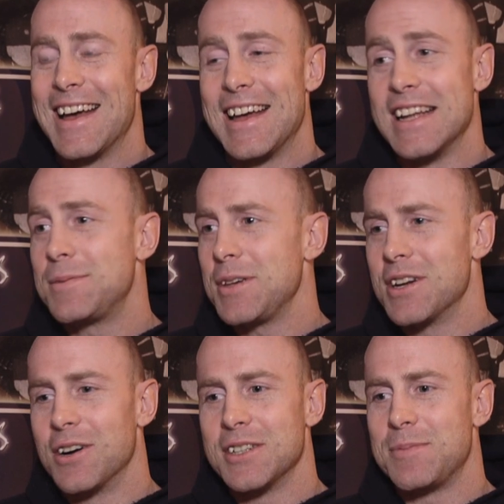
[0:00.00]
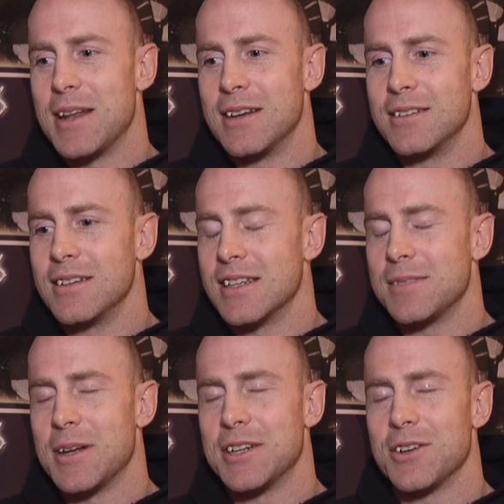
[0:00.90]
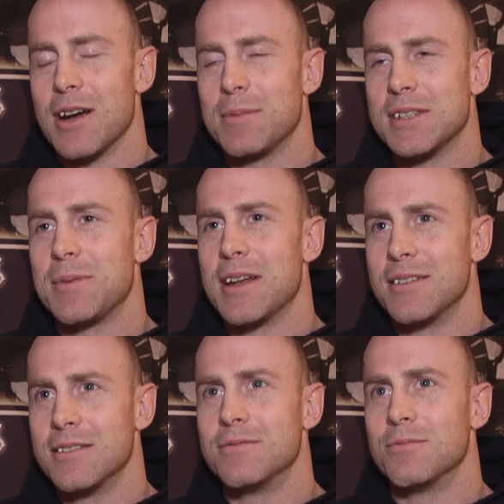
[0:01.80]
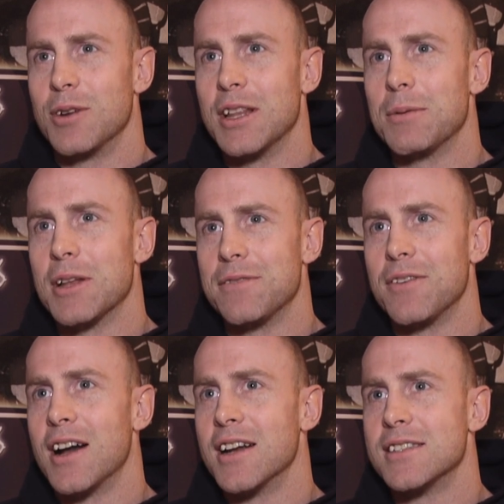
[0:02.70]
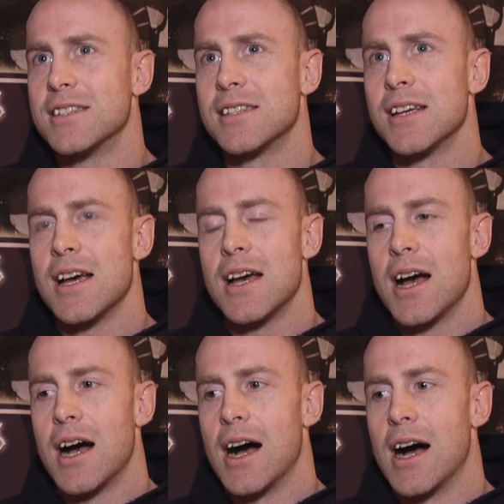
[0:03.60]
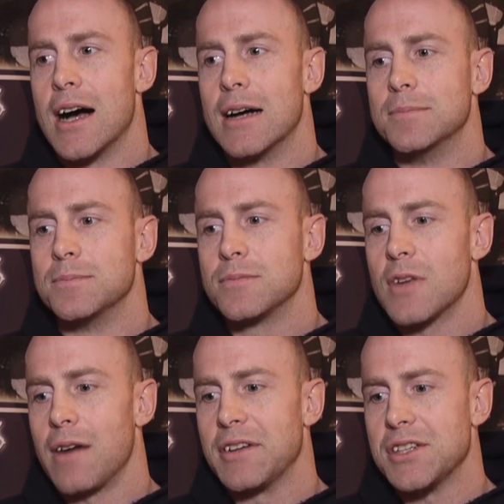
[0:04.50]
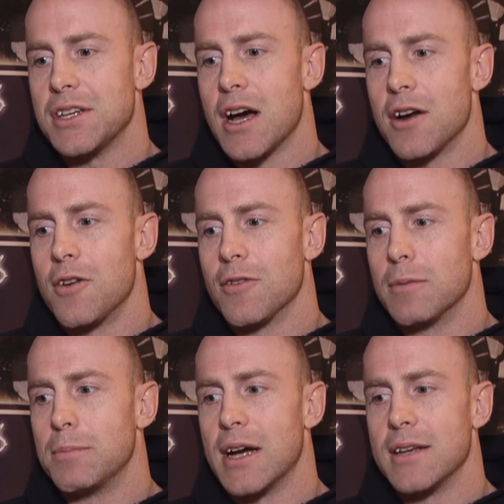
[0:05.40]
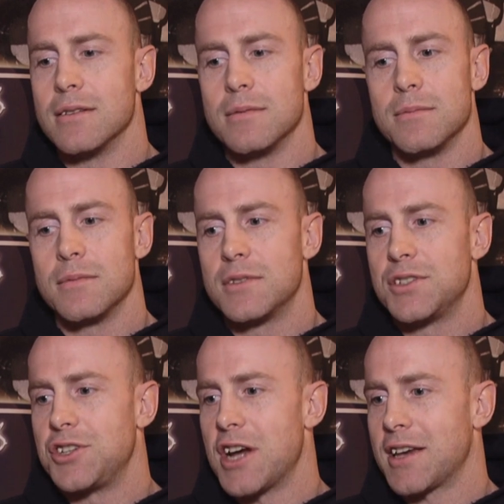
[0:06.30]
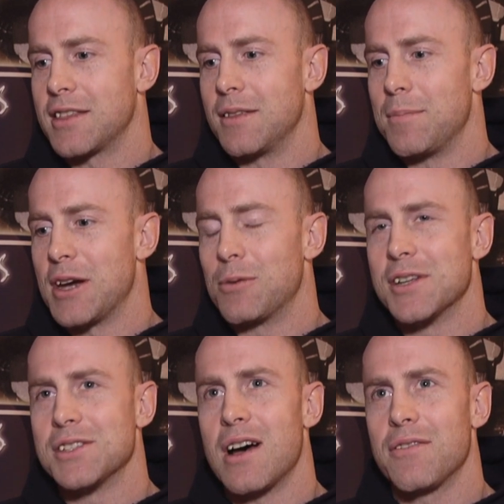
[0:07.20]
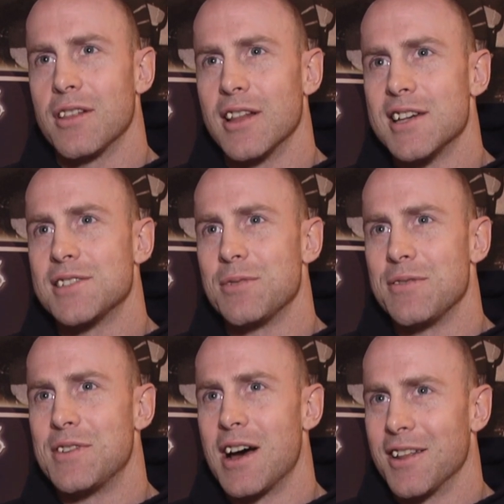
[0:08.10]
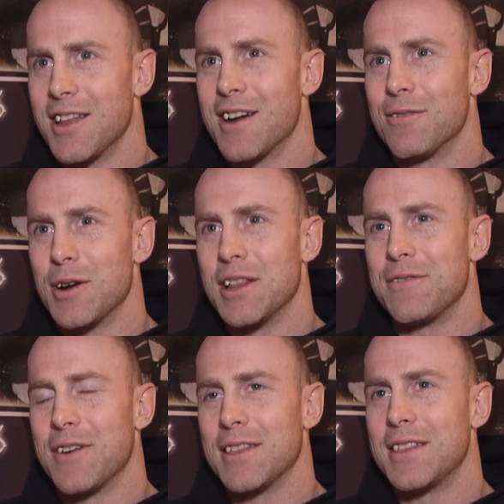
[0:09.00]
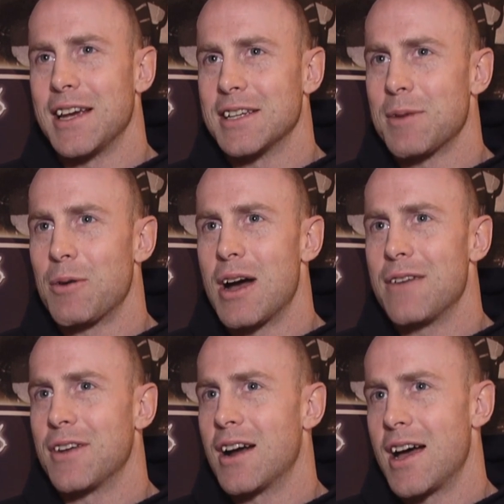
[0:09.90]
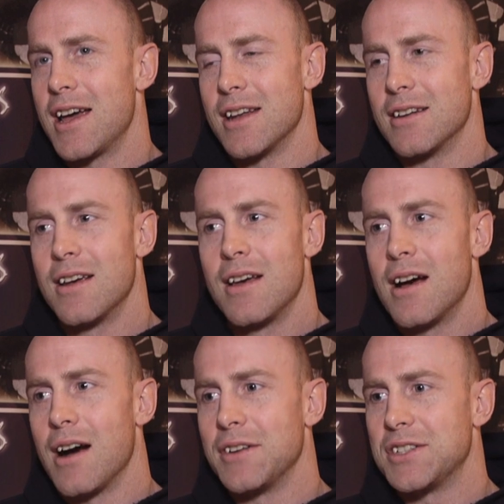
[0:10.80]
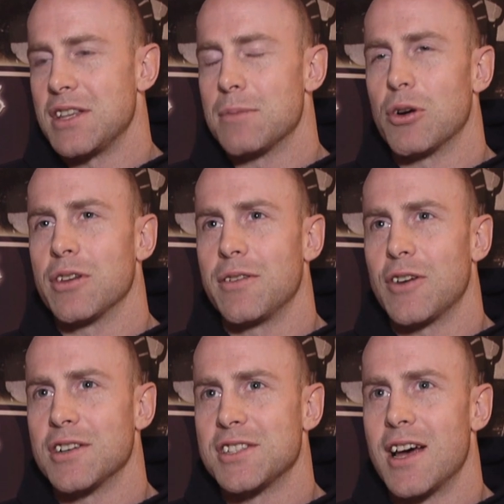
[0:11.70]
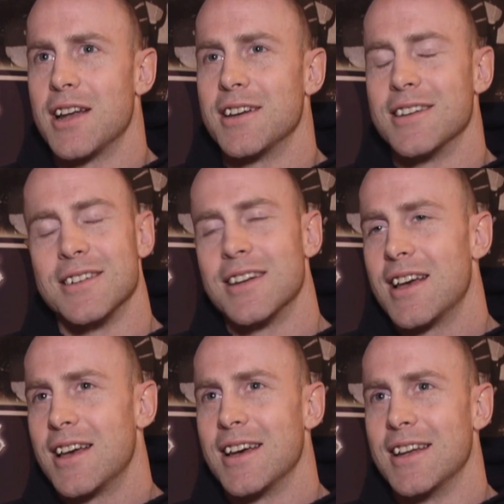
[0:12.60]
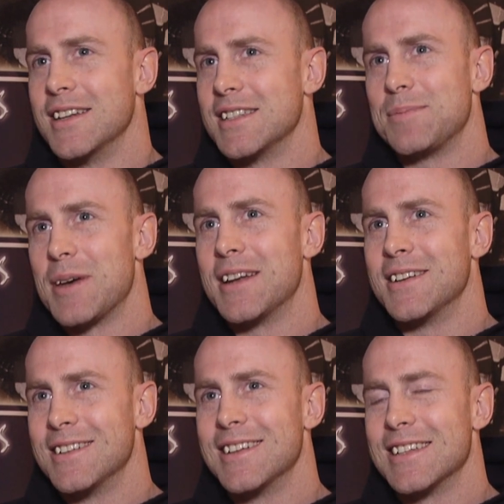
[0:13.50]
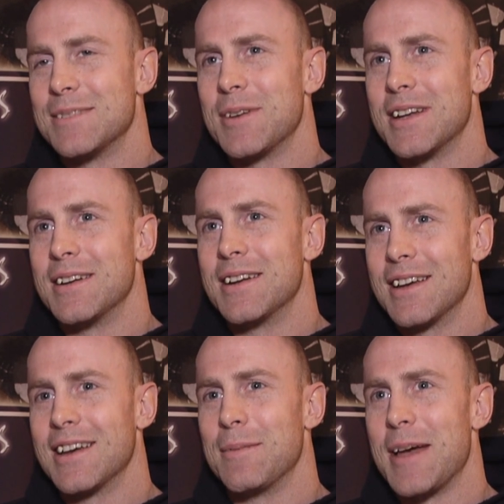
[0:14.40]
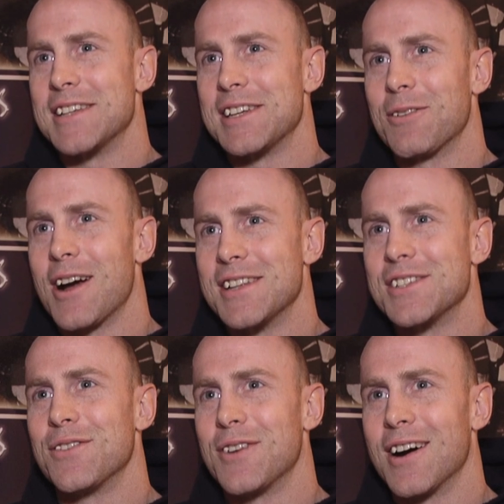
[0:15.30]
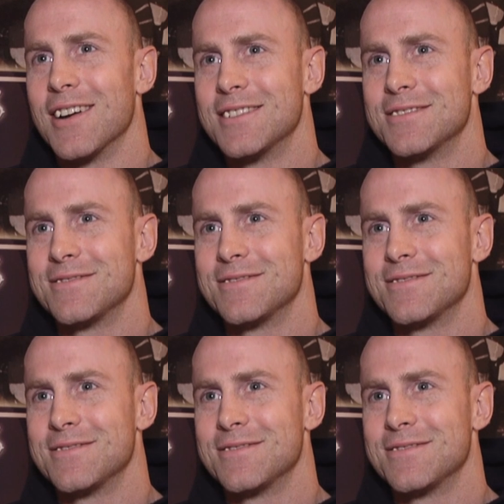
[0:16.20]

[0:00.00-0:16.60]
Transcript: it's been a trip. It's been really, really fun. It's obviously not over, but check the big ones off the list. We've done a lot of really fun things, my wife and I, and obviously the birth of our son, and it's been an amazing ride so far.